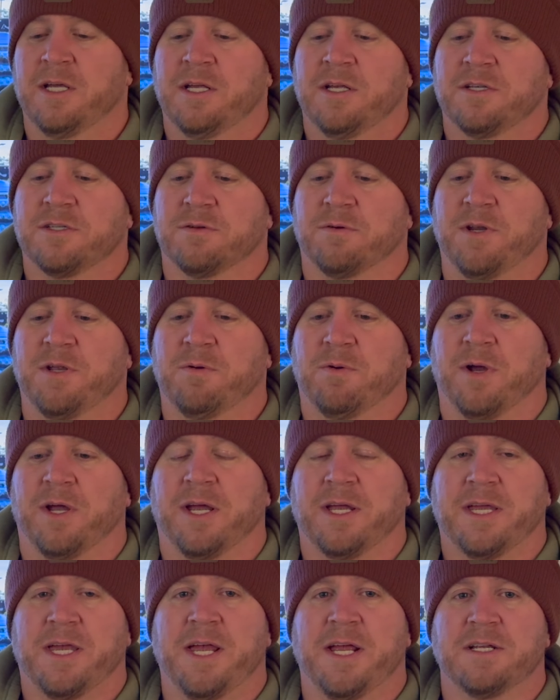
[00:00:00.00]
So anyway,
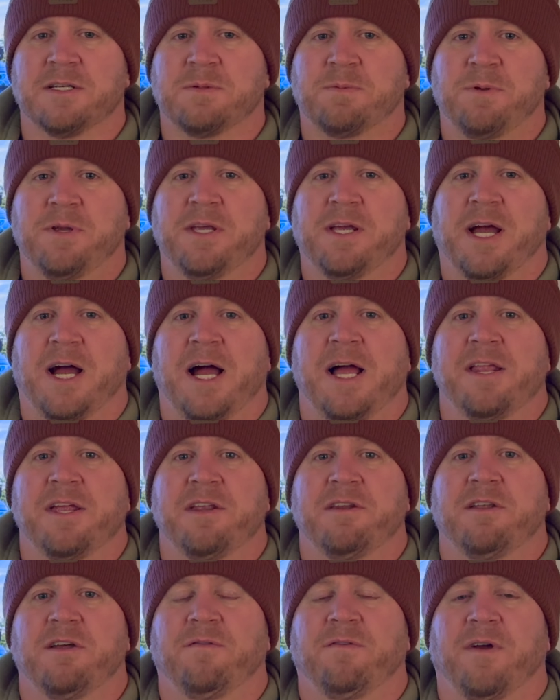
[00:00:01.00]
can't speak highly
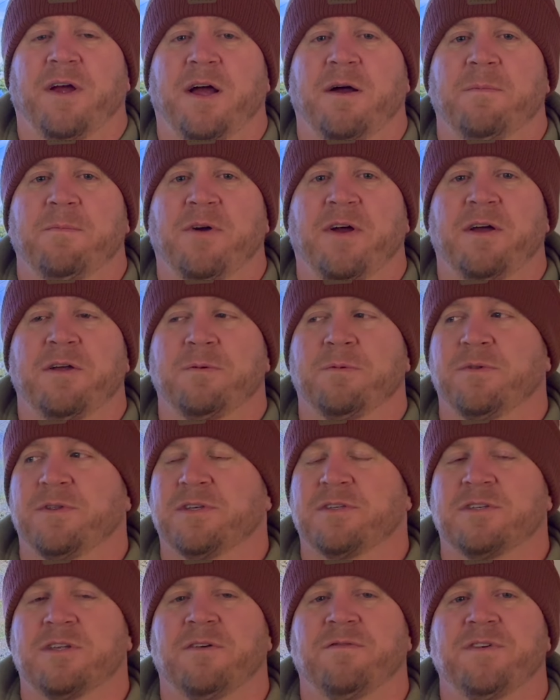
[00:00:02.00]
enough of how valuable this
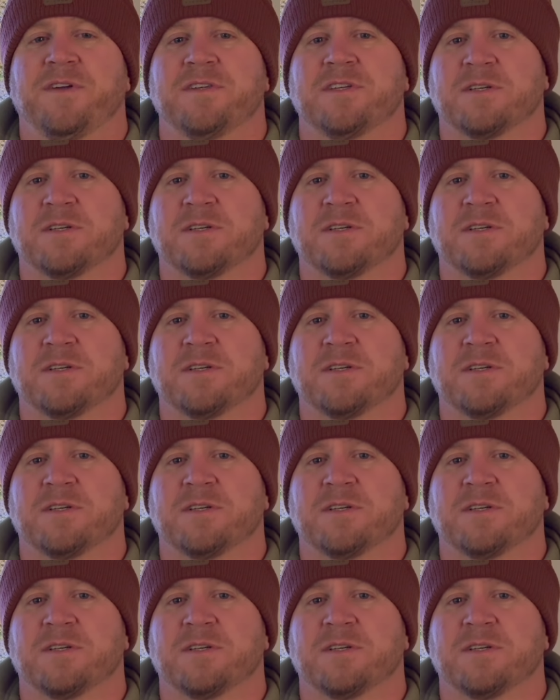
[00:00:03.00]
stuff is,